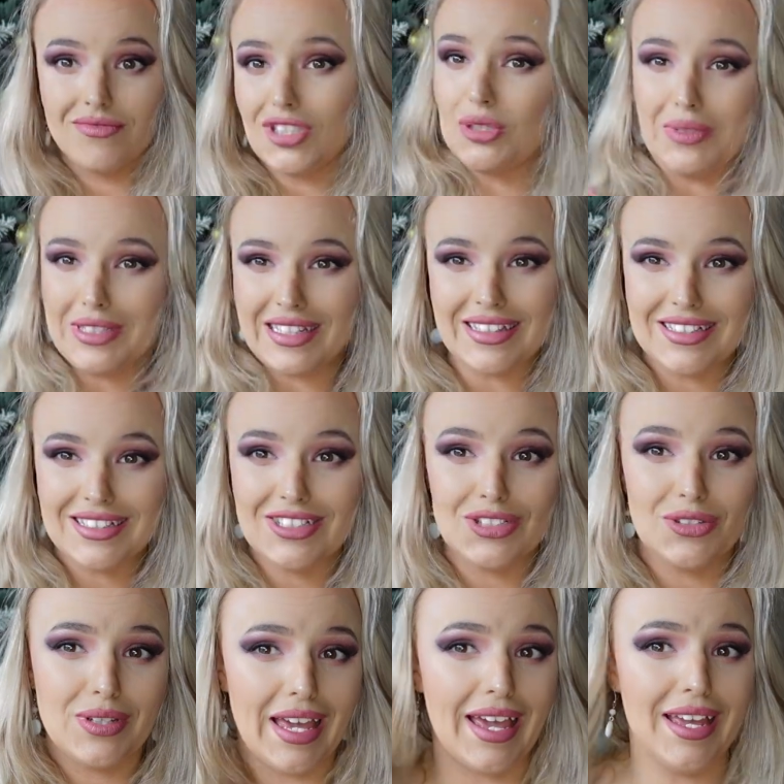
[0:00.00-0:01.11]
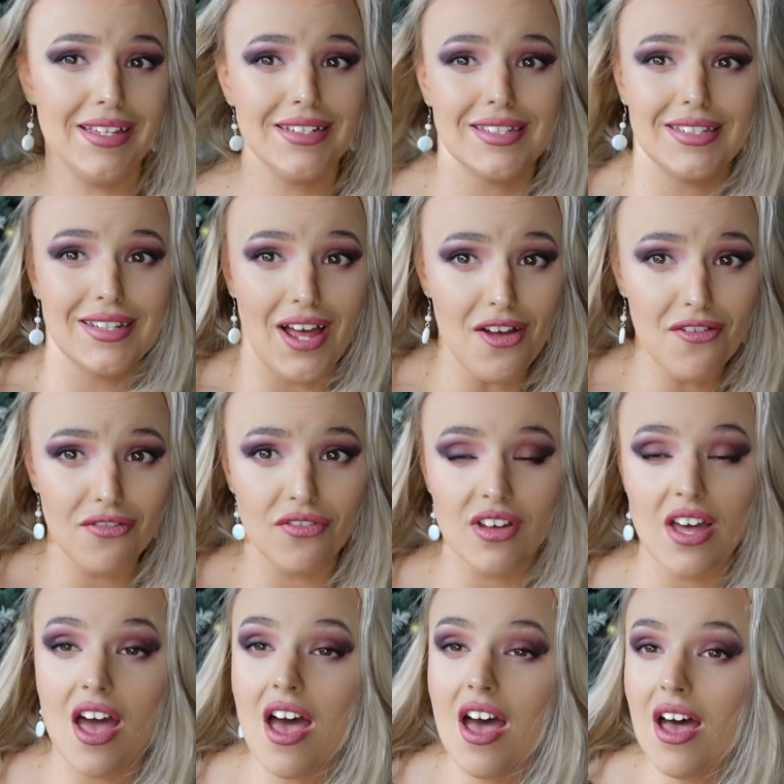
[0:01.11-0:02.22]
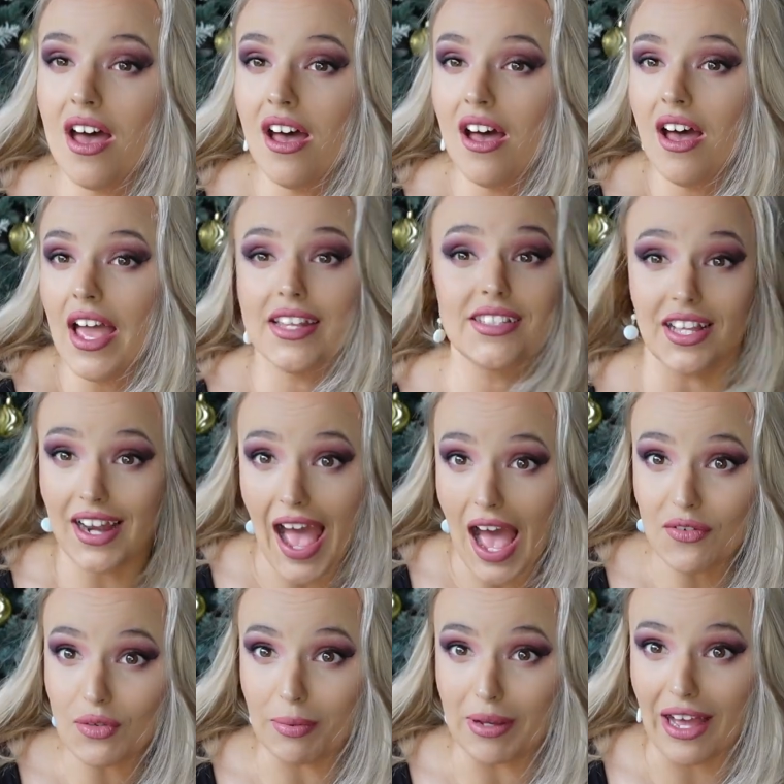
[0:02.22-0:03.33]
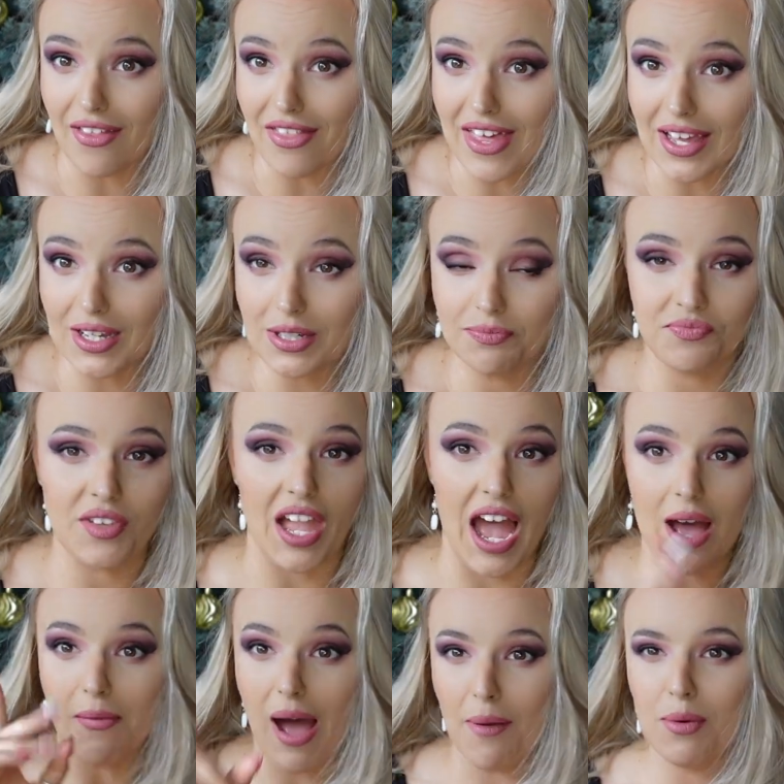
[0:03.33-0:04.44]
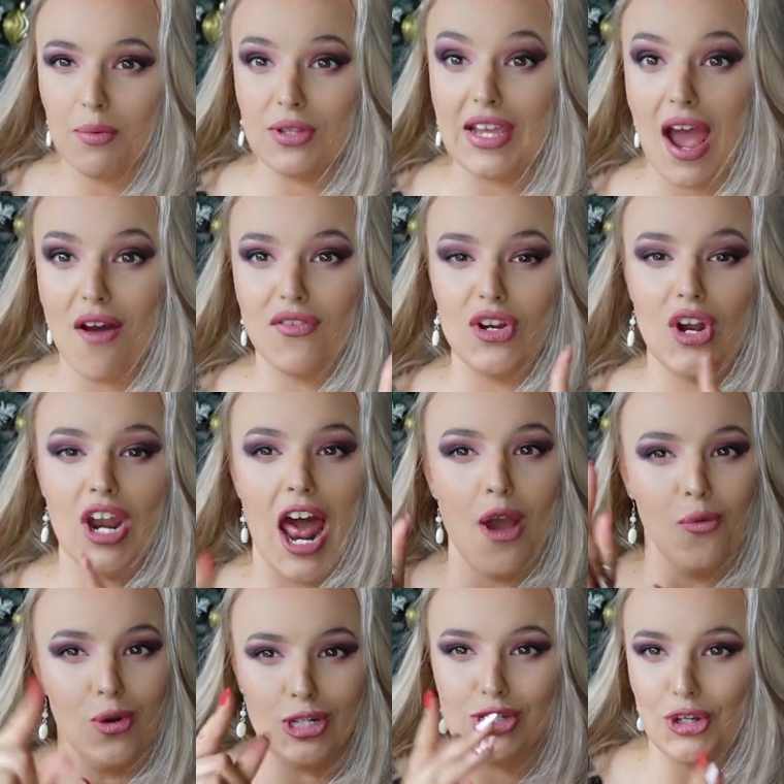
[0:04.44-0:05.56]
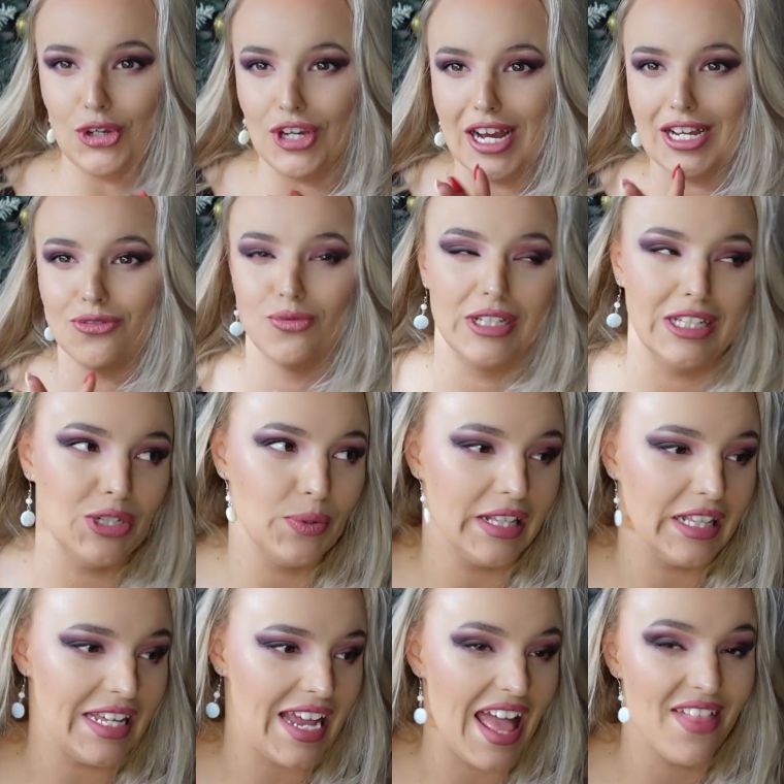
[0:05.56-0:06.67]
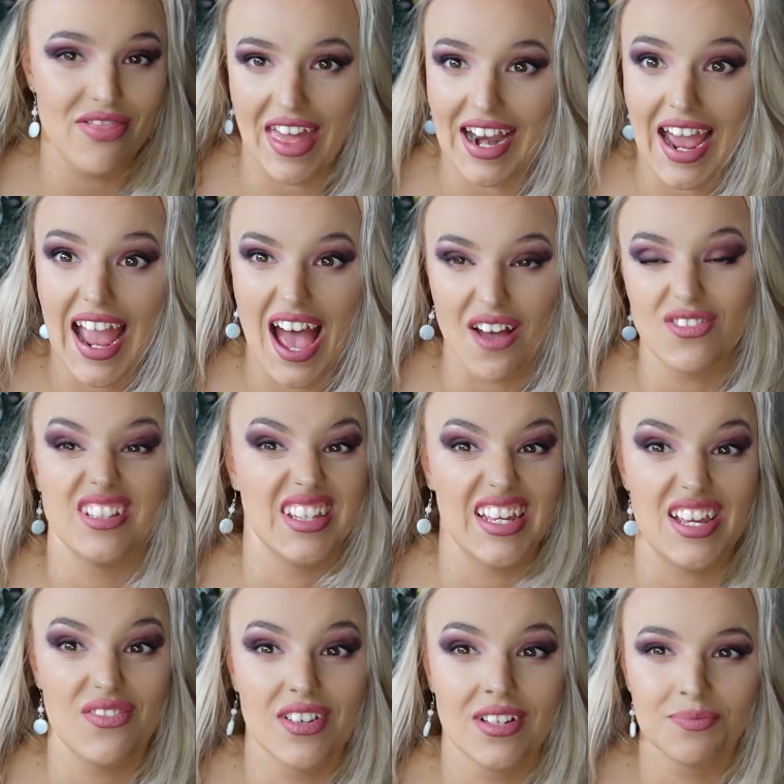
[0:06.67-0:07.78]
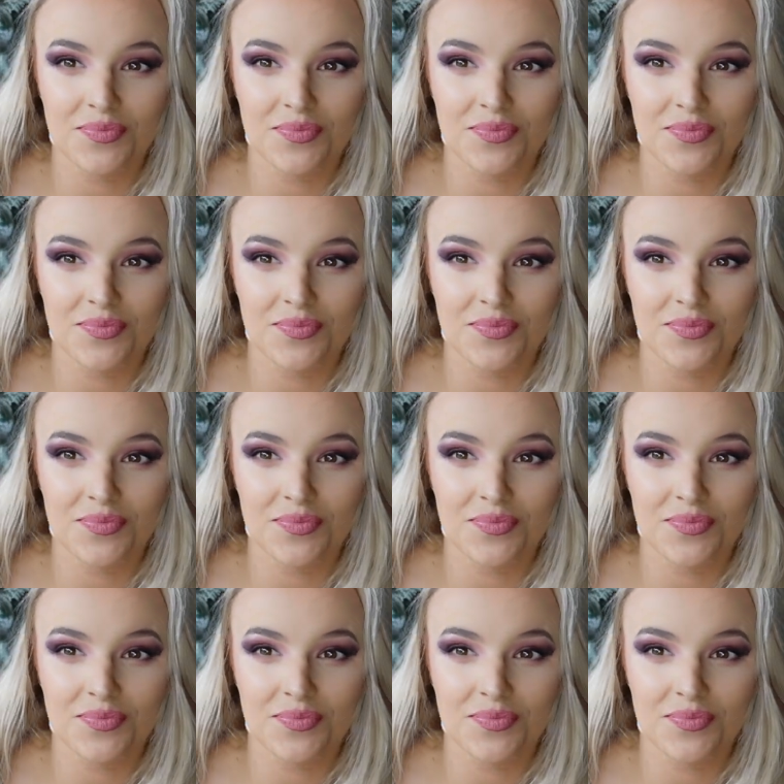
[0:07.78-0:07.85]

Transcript: Do we think this is okay? Is this enough? It's gonna have to be, I think. I'm gonna put the outfit on. I wanna show you guys really quickly, and then I have to leave.